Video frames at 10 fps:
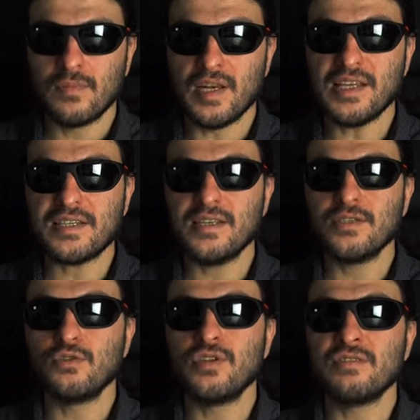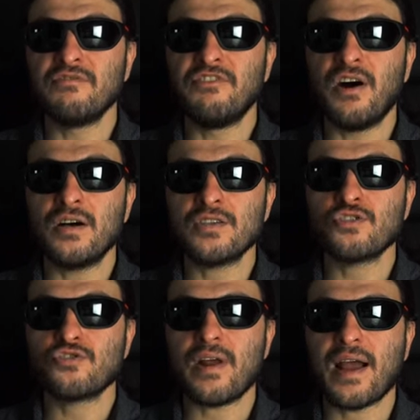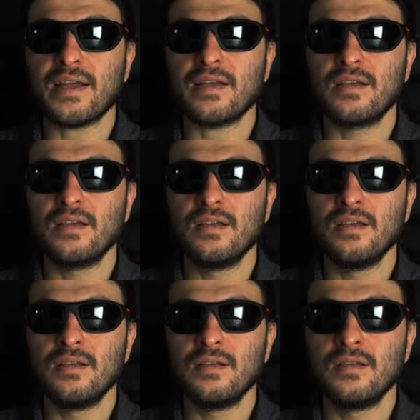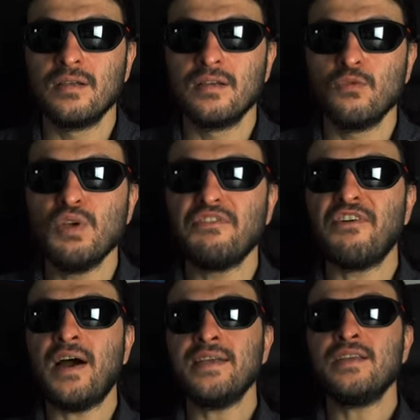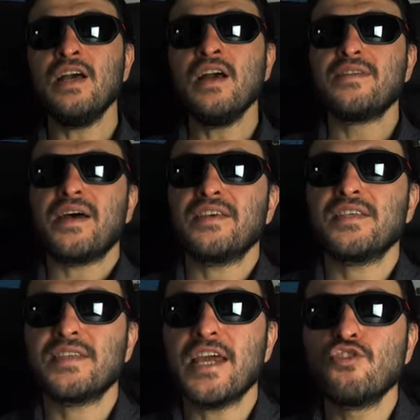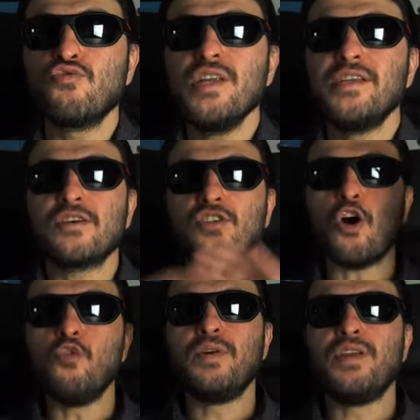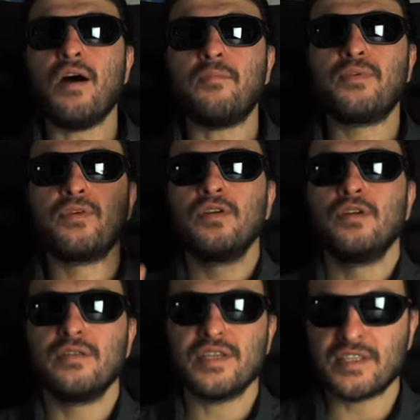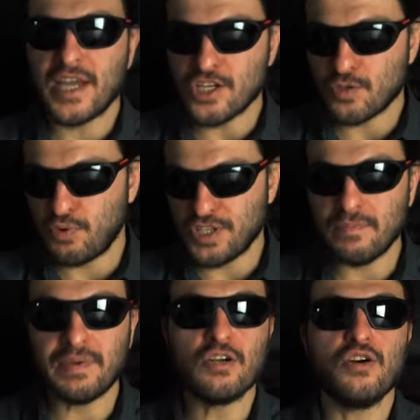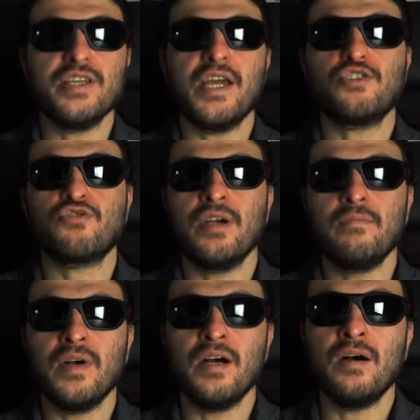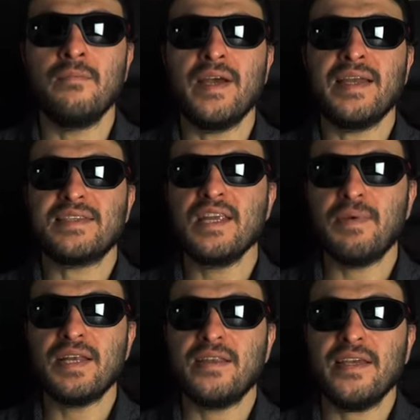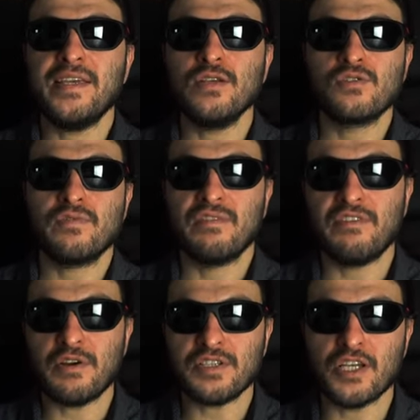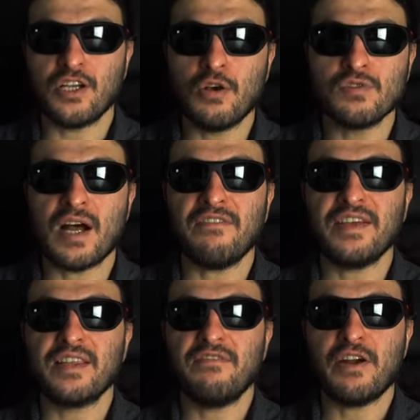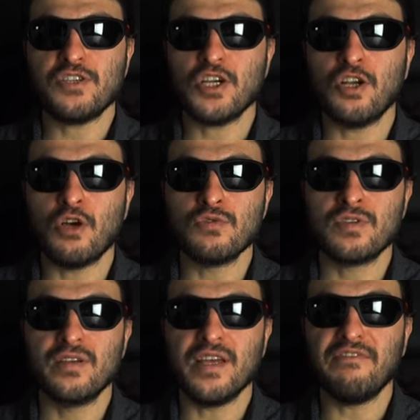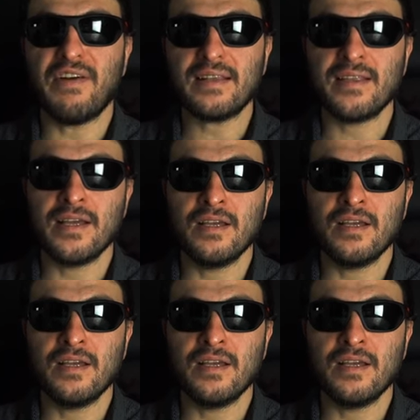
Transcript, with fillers: listening to this vast track, we find that the stage really does open up. The stage is pretty big on the Atrium. It's nipping at the heels of the Verite Closed. I think the Verite Closed, in fact,